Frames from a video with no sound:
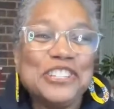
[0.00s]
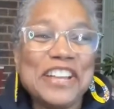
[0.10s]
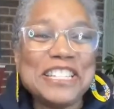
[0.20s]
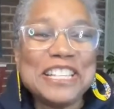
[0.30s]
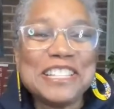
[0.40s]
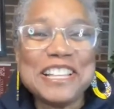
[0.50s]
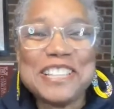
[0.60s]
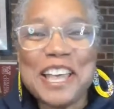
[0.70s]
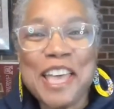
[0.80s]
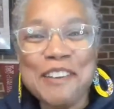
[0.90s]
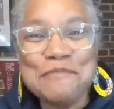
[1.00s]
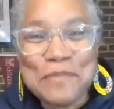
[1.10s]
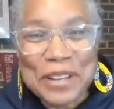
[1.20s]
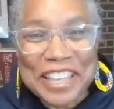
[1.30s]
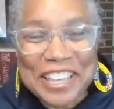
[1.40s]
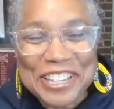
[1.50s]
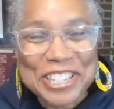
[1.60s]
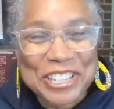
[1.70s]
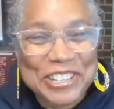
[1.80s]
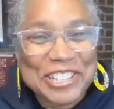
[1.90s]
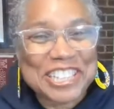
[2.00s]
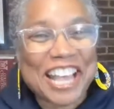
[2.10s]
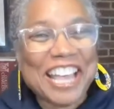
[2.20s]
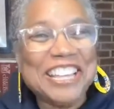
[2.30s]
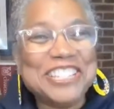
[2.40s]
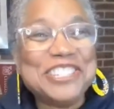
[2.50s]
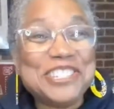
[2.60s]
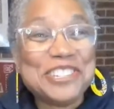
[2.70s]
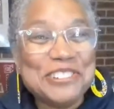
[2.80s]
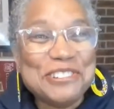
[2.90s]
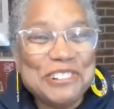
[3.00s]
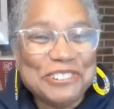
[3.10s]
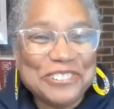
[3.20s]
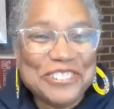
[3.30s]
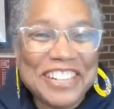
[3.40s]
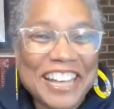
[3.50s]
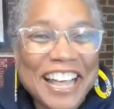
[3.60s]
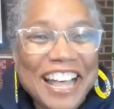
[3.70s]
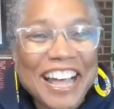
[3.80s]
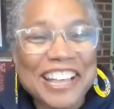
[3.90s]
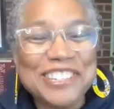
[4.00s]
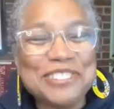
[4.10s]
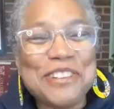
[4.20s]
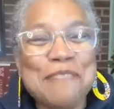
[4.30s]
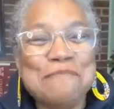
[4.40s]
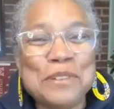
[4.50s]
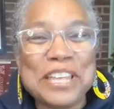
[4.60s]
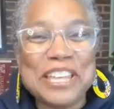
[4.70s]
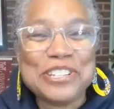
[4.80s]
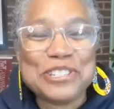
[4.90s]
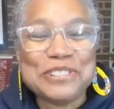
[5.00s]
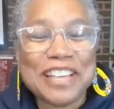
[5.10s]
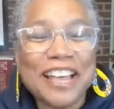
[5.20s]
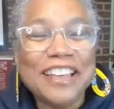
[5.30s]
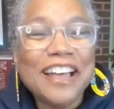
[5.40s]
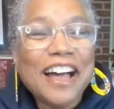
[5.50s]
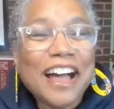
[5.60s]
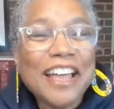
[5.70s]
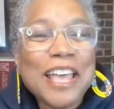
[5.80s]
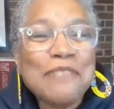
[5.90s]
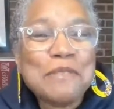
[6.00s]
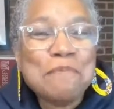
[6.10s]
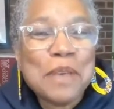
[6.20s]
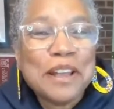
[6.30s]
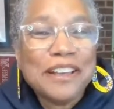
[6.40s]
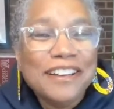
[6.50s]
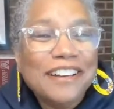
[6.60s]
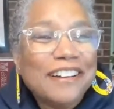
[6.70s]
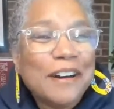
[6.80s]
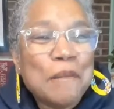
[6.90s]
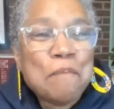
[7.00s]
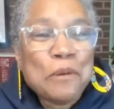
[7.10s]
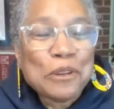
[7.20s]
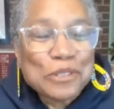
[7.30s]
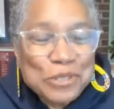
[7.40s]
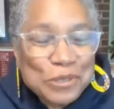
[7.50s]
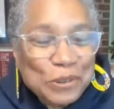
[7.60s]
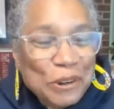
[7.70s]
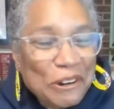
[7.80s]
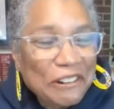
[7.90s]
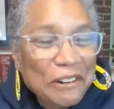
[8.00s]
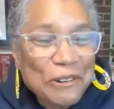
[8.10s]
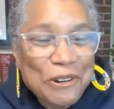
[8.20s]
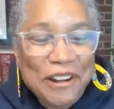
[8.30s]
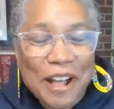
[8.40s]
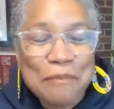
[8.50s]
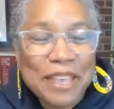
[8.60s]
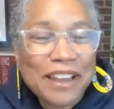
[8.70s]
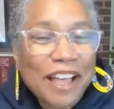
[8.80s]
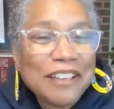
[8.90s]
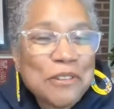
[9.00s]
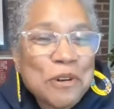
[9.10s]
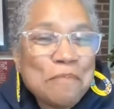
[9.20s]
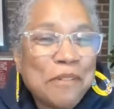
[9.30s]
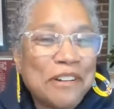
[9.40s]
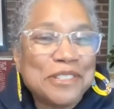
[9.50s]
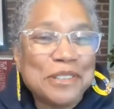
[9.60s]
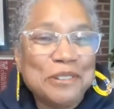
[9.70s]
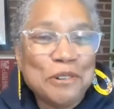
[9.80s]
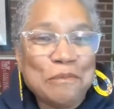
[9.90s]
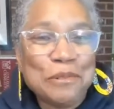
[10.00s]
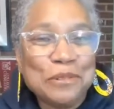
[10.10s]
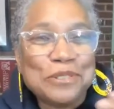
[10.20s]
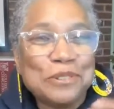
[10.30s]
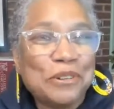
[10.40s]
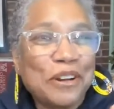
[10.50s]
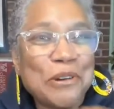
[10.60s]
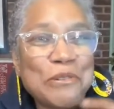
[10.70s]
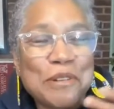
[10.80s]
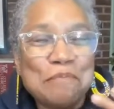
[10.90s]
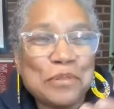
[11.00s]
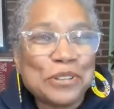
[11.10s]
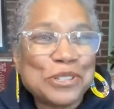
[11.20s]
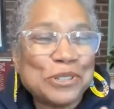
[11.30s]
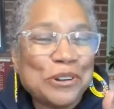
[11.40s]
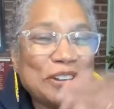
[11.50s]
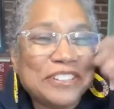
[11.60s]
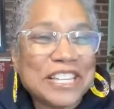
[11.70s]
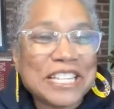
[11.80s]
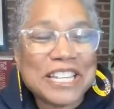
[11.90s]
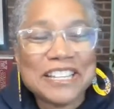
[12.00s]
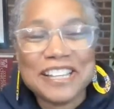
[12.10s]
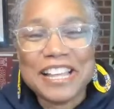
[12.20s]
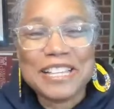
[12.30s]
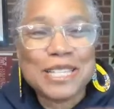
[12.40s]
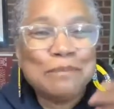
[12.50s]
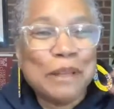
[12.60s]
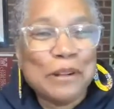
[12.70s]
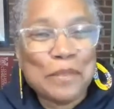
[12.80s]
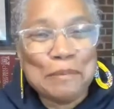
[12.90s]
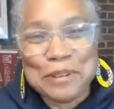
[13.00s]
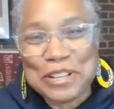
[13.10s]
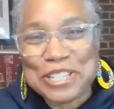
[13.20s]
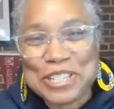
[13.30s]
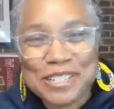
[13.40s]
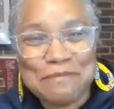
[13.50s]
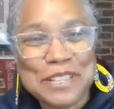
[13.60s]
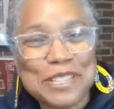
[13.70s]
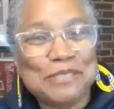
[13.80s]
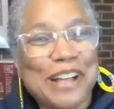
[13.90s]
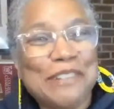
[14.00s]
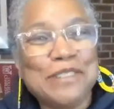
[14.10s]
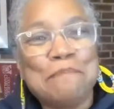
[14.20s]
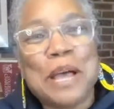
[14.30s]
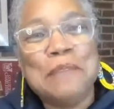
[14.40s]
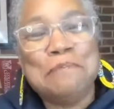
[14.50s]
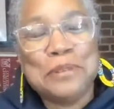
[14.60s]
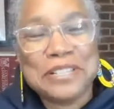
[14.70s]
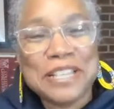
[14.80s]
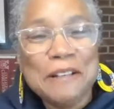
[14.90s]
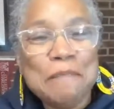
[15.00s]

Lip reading: Tracy says I have book issues. I do have book issues. I haven't met a bookstore, or I go on Barnes and Nobles or go in a bookstore just to like smell the books, just to be surrounded by books.